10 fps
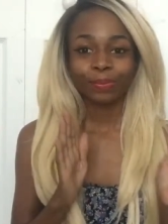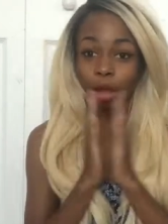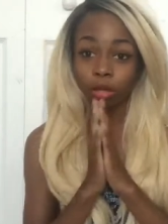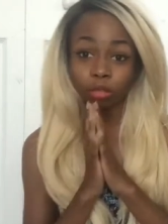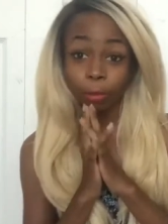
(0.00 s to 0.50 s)

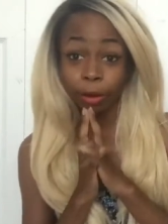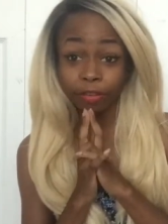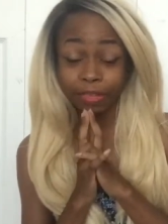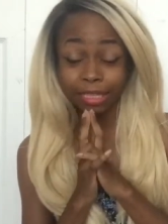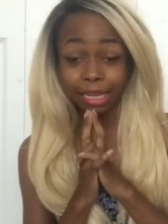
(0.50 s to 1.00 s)
Also a part
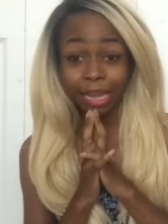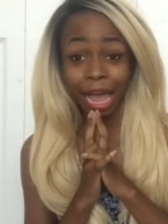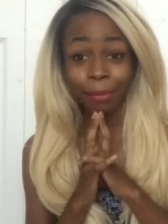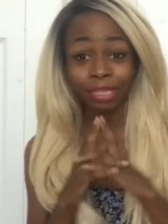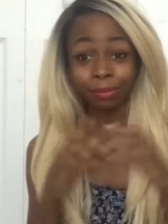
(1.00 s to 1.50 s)
of this
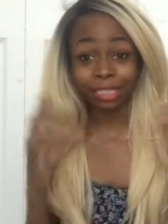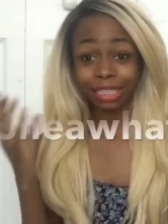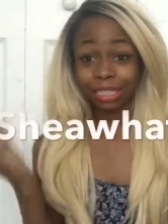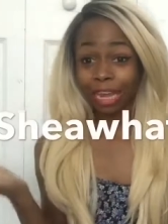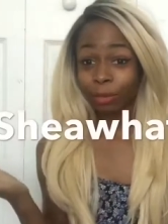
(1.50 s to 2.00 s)
collab is
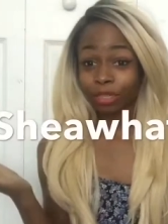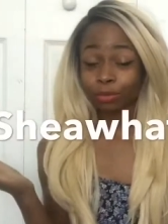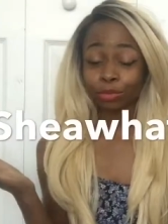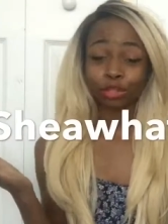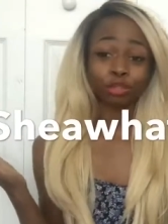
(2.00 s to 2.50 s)
Miss Shea
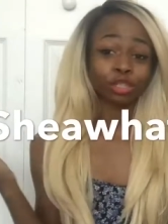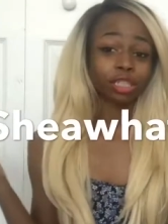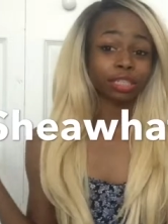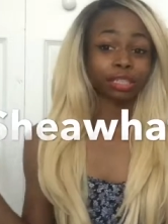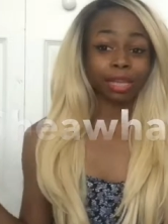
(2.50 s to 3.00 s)
What's Real.
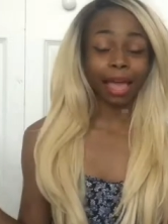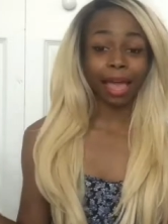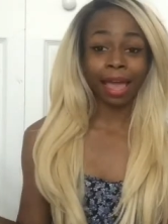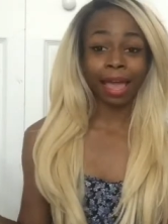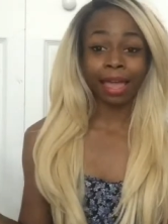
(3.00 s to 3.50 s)
She's
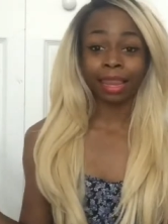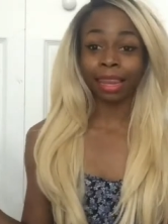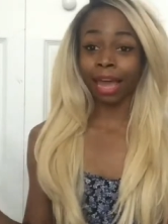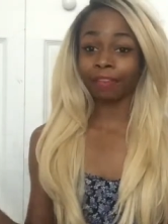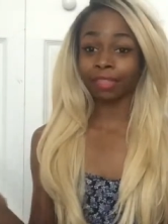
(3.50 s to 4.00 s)
a
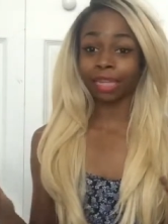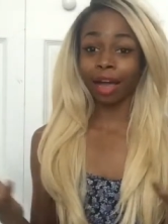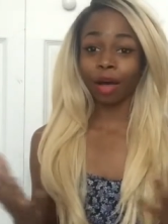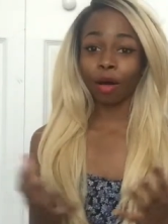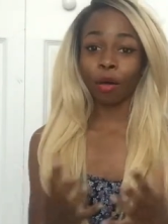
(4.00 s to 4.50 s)

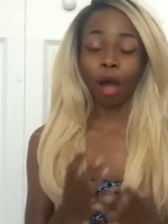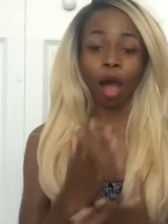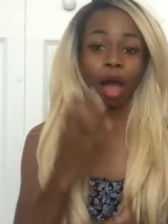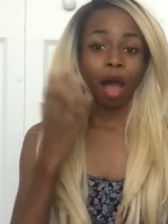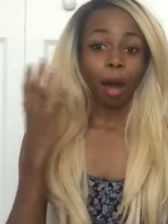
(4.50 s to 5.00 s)
lifestyle
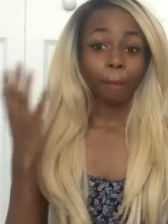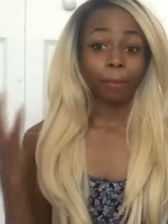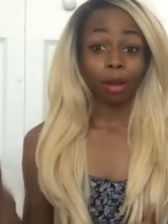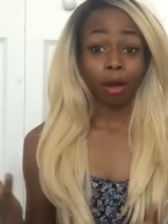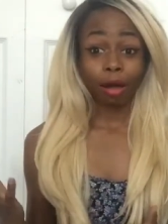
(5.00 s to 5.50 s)

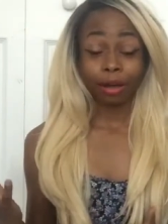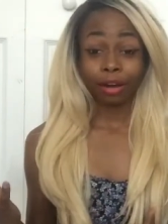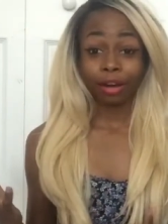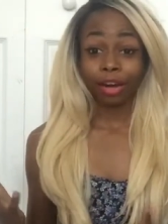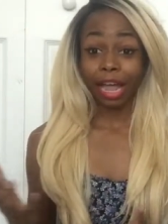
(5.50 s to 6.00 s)

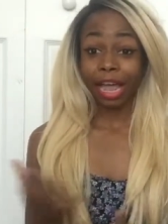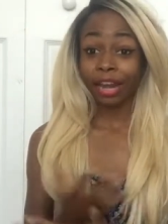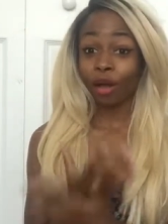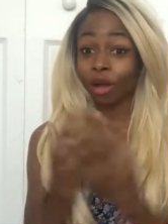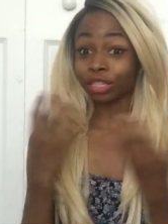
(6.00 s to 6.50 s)
blogger
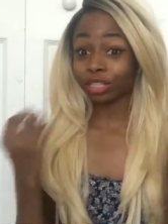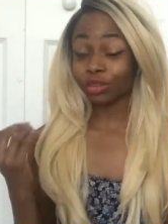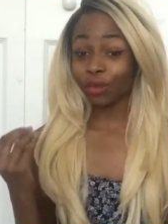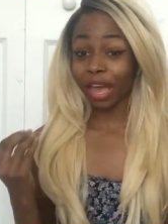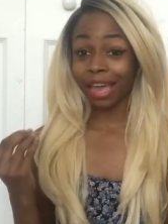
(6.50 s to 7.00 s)
and
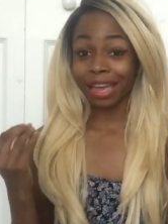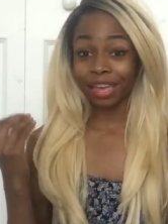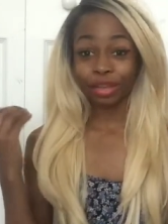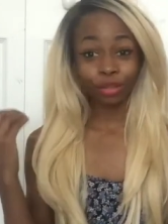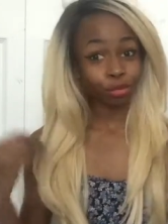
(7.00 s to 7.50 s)
also
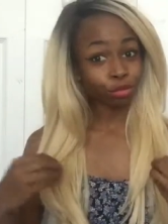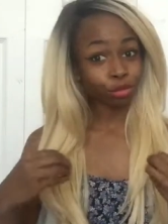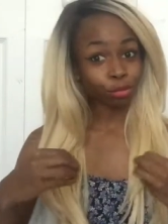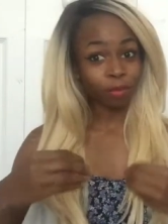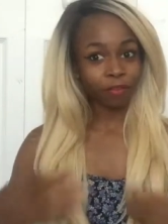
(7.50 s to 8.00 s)
a
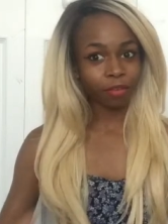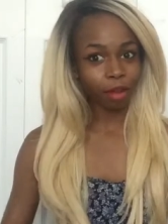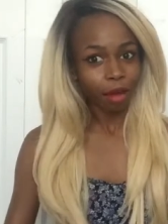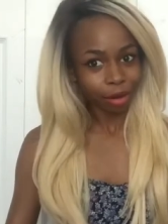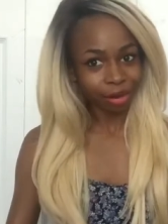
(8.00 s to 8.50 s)
YouTube
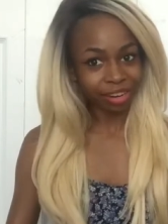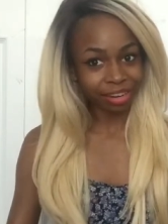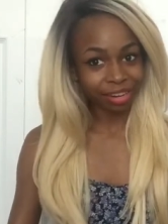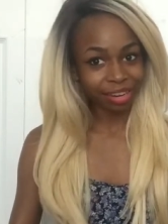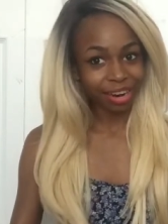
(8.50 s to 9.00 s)

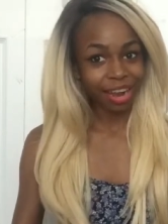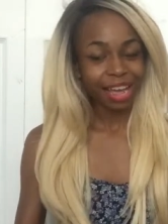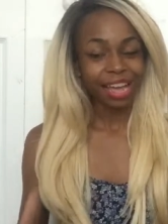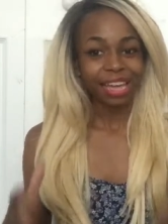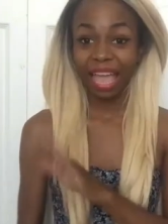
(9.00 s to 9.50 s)
vlogger.
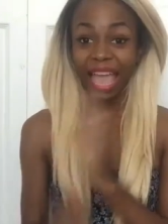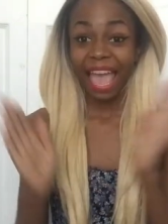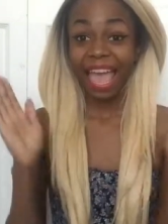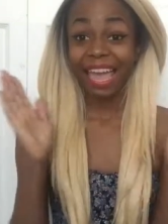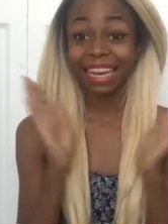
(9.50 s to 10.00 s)

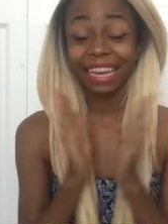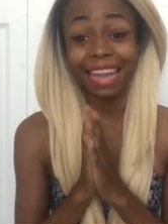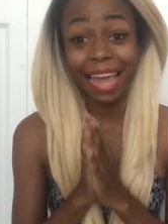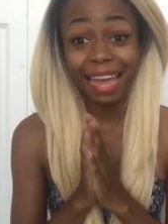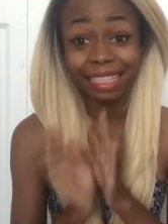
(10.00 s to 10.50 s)
And
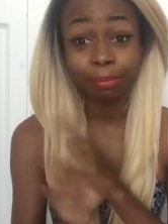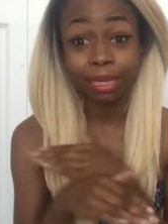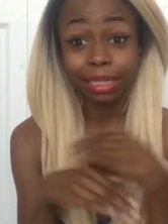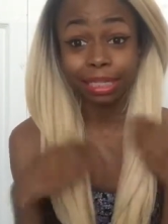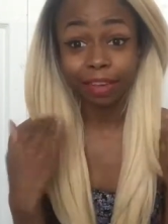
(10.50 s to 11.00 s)
last
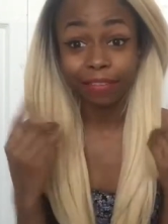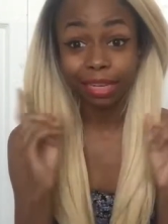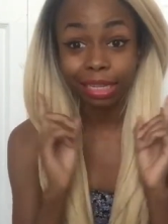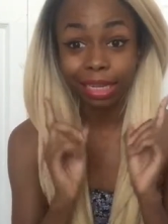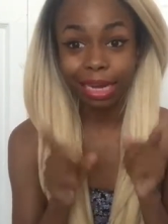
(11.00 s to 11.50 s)
but
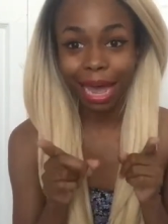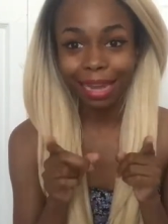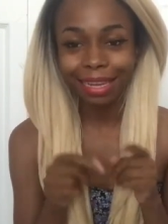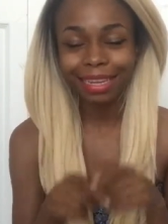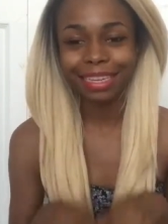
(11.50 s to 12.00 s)
definitely
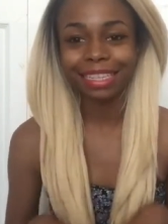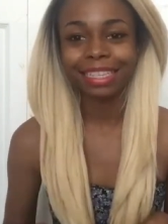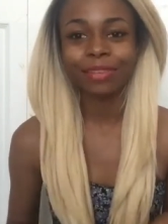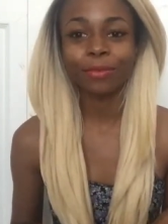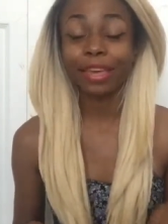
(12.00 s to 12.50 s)
not least,
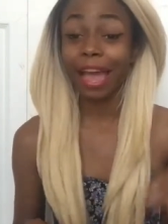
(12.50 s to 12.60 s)
we